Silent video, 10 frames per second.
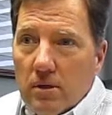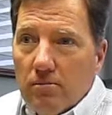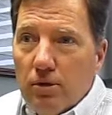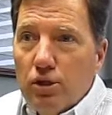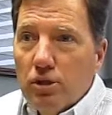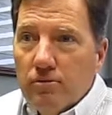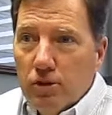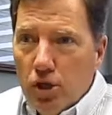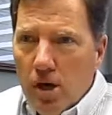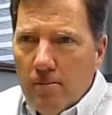completion of a
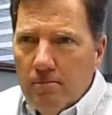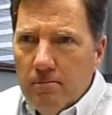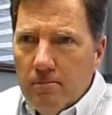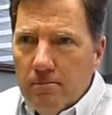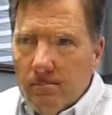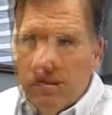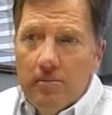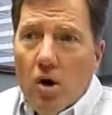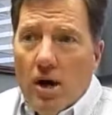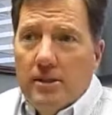job. The
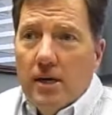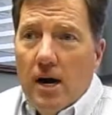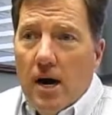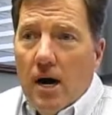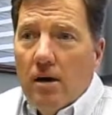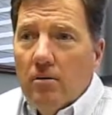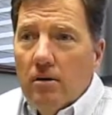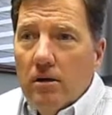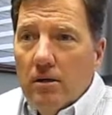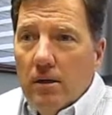bonds are
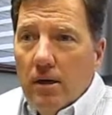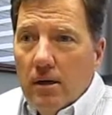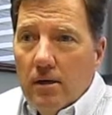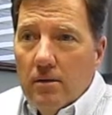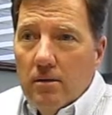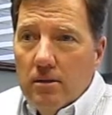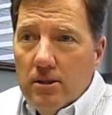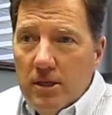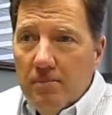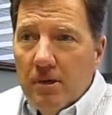
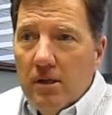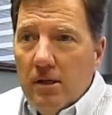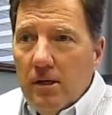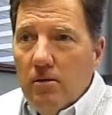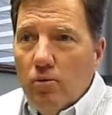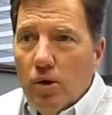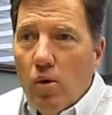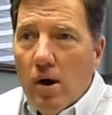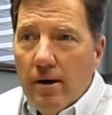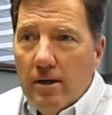typically
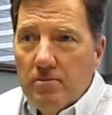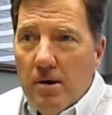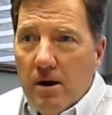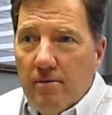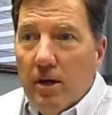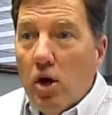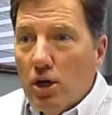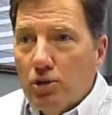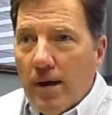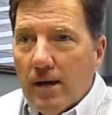required as part of a
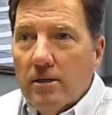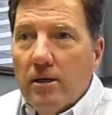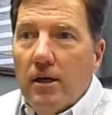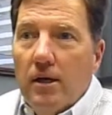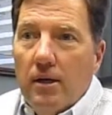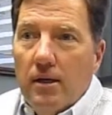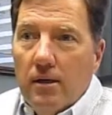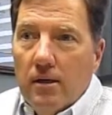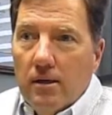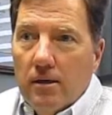contract.
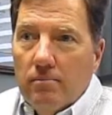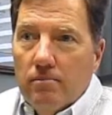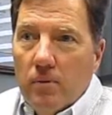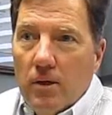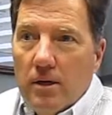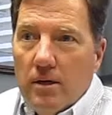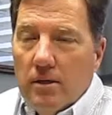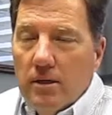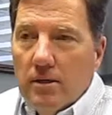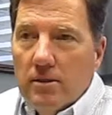And
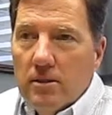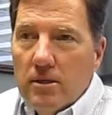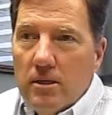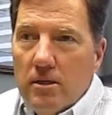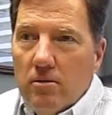it's the